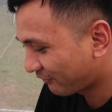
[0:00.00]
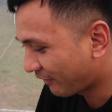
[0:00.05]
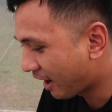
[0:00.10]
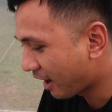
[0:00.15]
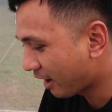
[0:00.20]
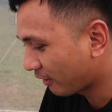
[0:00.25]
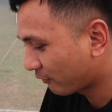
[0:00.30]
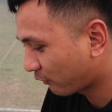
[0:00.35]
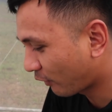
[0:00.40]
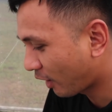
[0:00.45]

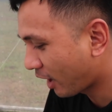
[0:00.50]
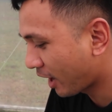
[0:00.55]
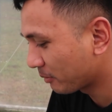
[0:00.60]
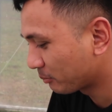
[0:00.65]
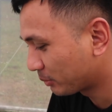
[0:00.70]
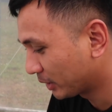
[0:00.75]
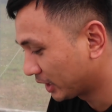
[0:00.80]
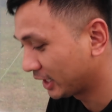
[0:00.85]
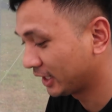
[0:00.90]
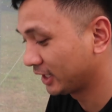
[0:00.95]
F-
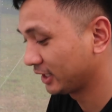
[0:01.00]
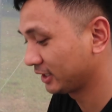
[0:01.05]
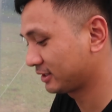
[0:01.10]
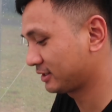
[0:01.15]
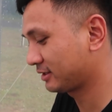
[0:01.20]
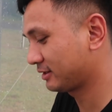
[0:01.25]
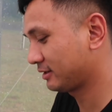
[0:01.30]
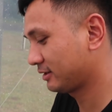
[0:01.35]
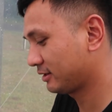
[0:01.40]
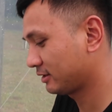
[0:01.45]
fry
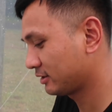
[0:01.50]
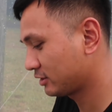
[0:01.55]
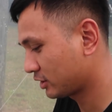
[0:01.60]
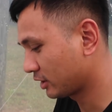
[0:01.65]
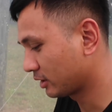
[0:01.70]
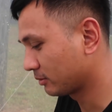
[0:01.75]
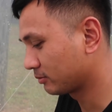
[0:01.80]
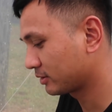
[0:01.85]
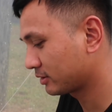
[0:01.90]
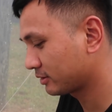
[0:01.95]
bugs
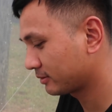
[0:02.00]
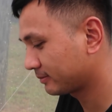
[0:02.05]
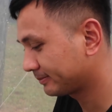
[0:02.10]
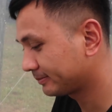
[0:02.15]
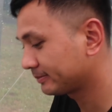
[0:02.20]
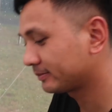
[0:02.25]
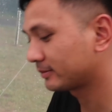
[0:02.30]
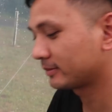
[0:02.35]
chips.